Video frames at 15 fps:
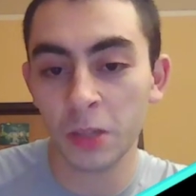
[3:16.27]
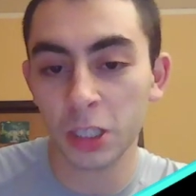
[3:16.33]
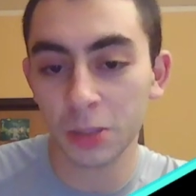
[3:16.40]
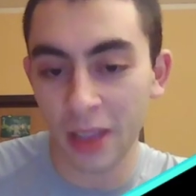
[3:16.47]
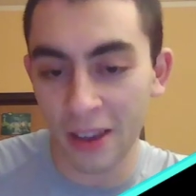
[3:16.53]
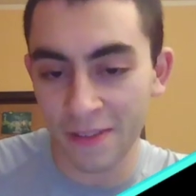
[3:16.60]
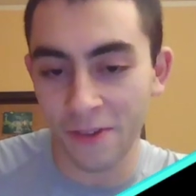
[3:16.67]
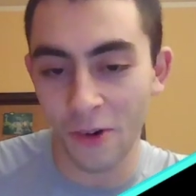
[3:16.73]

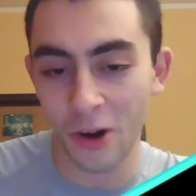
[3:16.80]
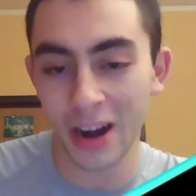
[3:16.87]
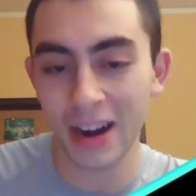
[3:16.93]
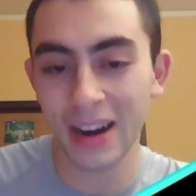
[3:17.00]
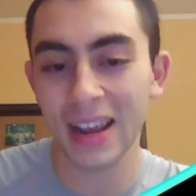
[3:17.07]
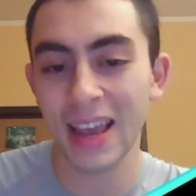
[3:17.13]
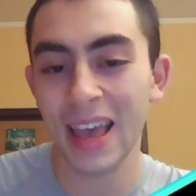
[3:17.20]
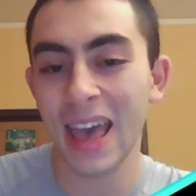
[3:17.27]
bishop to
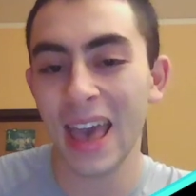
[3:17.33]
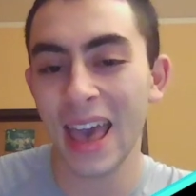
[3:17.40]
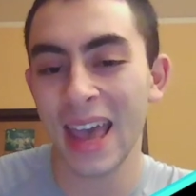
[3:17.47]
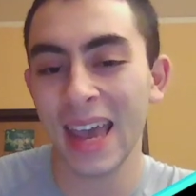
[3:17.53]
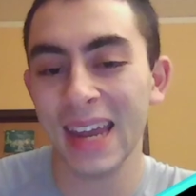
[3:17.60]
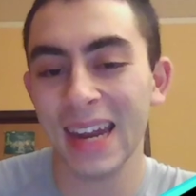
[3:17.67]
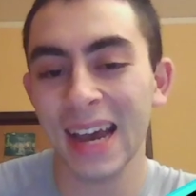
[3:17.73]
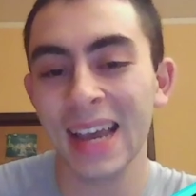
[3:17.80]
f4.
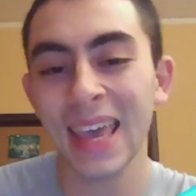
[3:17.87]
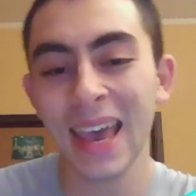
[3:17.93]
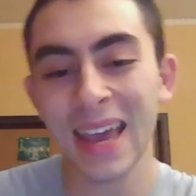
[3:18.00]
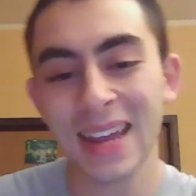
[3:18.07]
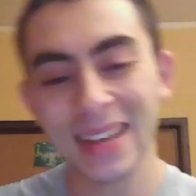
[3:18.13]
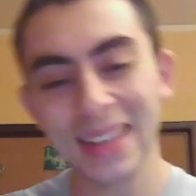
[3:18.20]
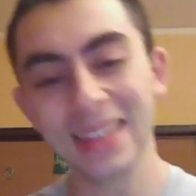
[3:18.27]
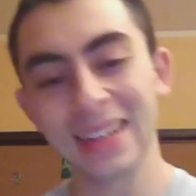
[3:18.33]
And
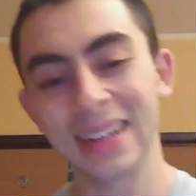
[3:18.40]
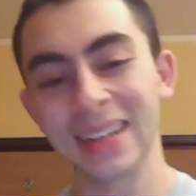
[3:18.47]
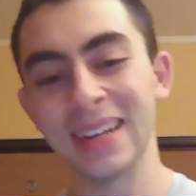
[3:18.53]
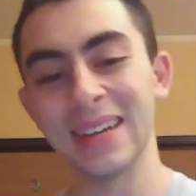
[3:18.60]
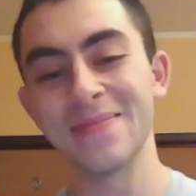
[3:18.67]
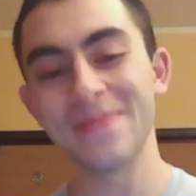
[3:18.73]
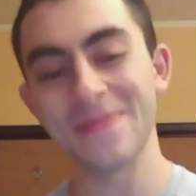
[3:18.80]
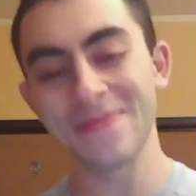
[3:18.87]
again, you're
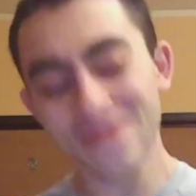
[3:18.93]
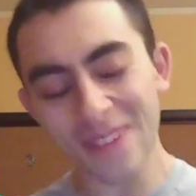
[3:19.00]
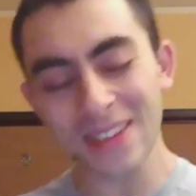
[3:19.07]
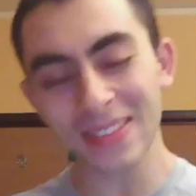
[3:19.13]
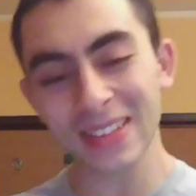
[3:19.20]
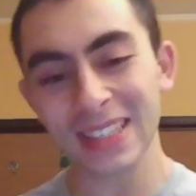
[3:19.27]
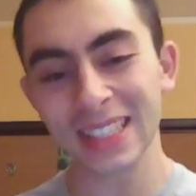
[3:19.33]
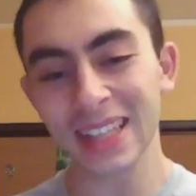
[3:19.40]
gonna
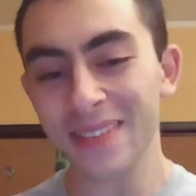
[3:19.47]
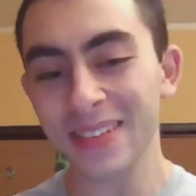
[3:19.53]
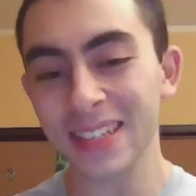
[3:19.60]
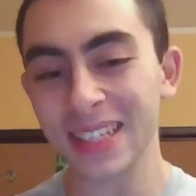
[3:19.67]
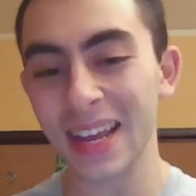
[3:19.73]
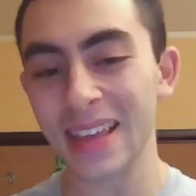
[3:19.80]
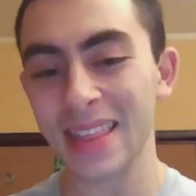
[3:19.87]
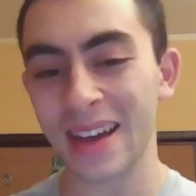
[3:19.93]
probably just have to
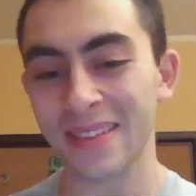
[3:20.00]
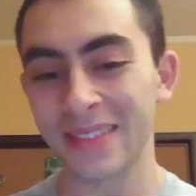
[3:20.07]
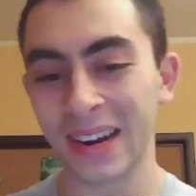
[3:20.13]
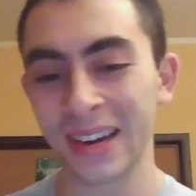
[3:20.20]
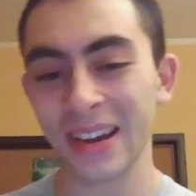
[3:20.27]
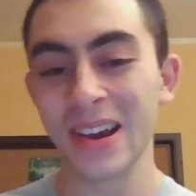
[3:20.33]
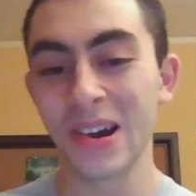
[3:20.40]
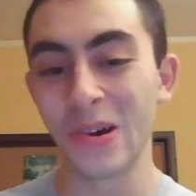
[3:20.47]
take that
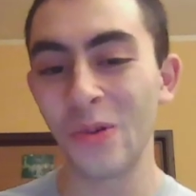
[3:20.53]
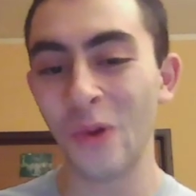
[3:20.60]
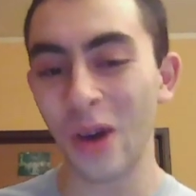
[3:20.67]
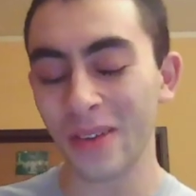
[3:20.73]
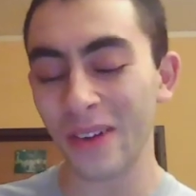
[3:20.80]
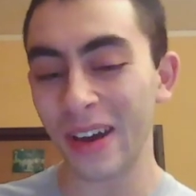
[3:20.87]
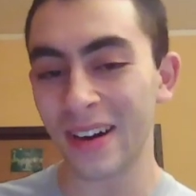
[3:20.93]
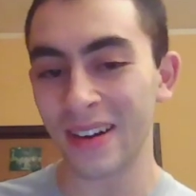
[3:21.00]
rook
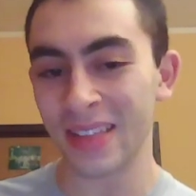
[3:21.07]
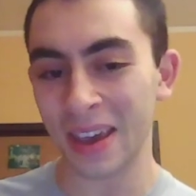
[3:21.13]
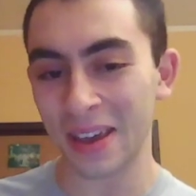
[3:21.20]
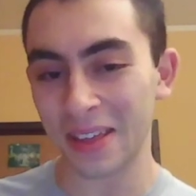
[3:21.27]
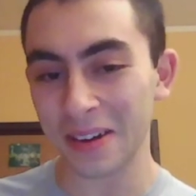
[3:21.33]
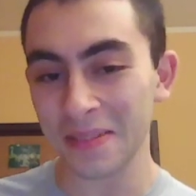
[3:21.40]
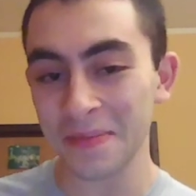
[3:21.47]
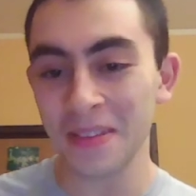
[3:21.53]
one way or the
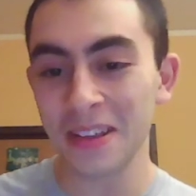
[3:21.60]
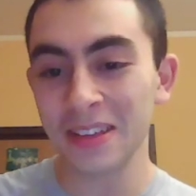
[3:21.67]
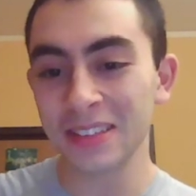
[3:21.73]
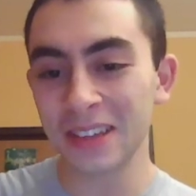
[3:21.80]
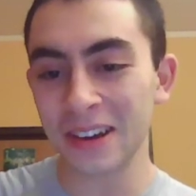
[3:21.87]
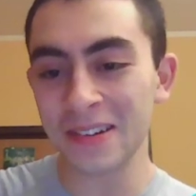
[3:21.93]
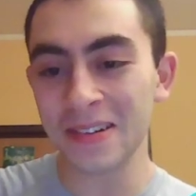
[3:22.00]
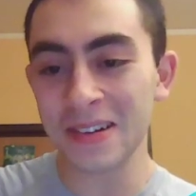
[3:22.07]
other.
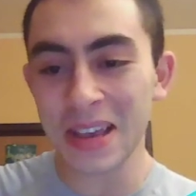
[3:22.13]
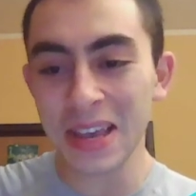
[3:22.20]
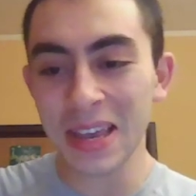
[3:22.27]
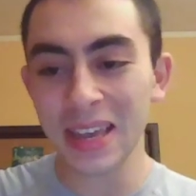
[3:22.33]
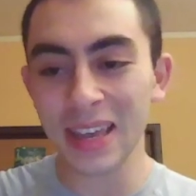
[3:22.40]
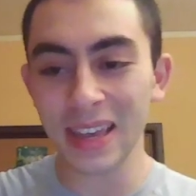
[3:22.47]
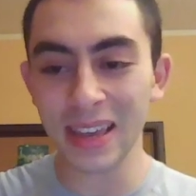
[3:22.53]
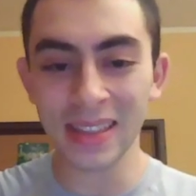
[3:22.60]
So
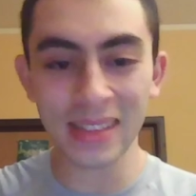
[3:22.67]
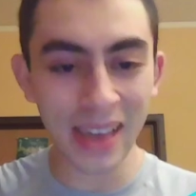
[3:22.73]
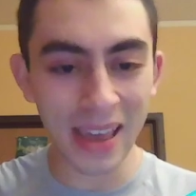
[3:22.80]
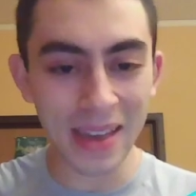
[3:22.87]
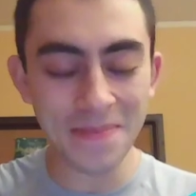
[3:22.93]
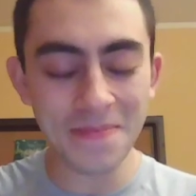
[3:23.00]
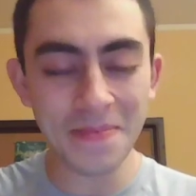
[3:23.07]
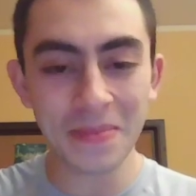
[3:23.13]
in the
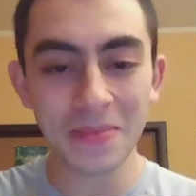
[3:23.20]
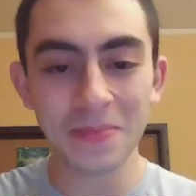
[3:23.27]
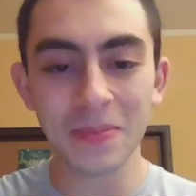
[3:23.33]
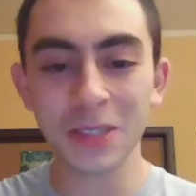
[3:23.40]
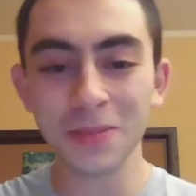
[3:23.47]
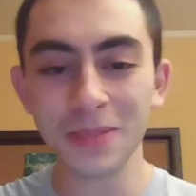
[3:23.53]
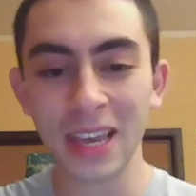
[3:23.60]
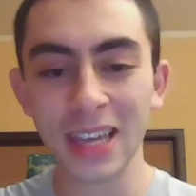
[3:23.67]
game,
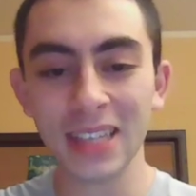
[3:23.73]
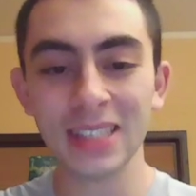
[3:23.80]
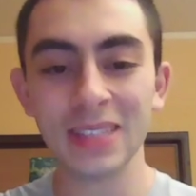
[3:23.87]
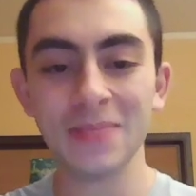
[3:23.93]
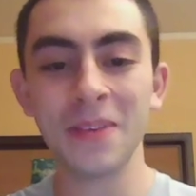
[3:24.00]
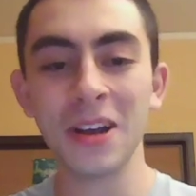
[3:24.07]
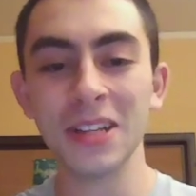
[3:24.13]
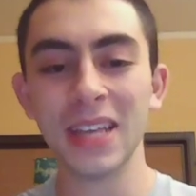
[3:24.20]
bishop takes,
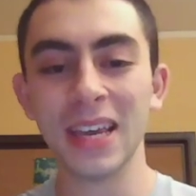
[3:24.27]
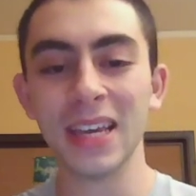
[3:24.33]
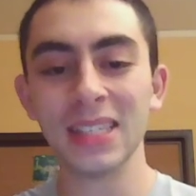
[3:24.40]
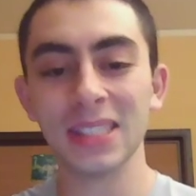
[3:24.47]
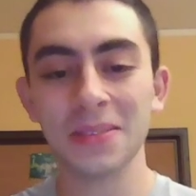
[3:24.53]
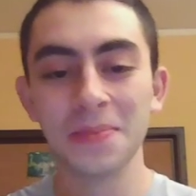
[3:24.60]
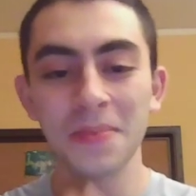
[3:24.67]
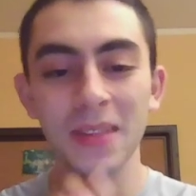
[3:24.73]
pawn
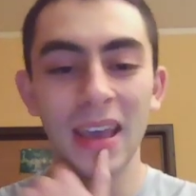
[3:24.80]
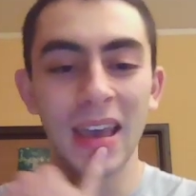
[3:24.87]
takes,